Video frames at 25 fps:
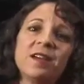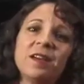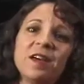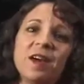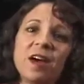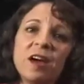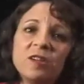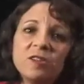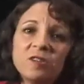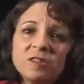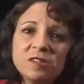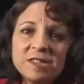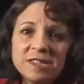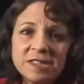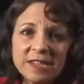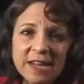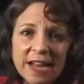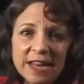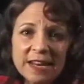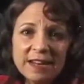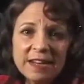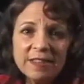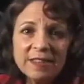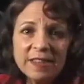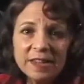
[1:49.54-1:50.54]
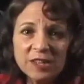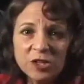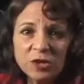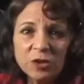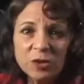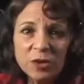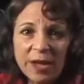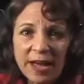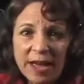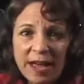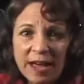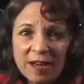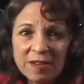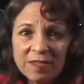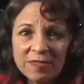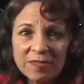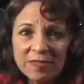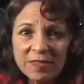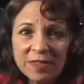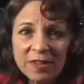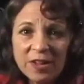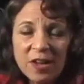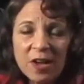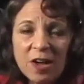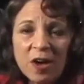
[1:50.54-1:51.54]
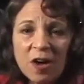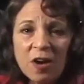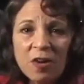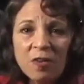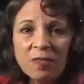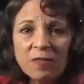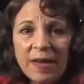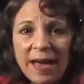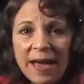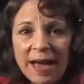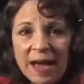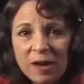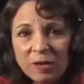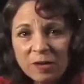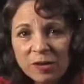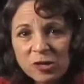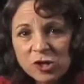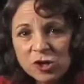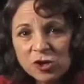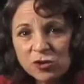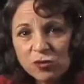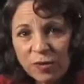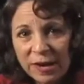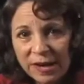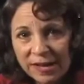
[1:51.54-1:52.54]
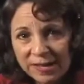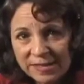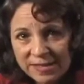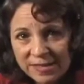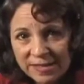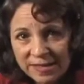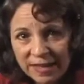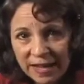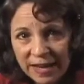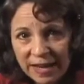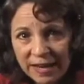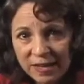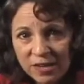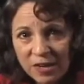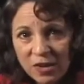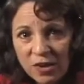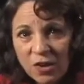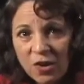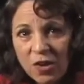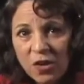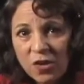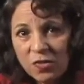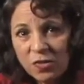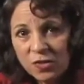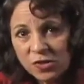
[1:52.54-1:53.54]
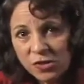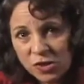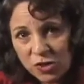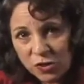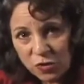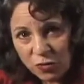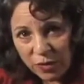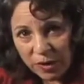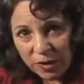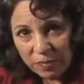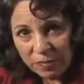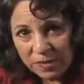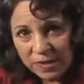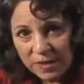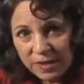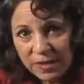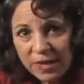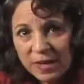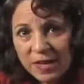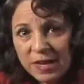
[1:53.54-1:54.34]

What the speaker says: understanding that you'll have of how to translate the script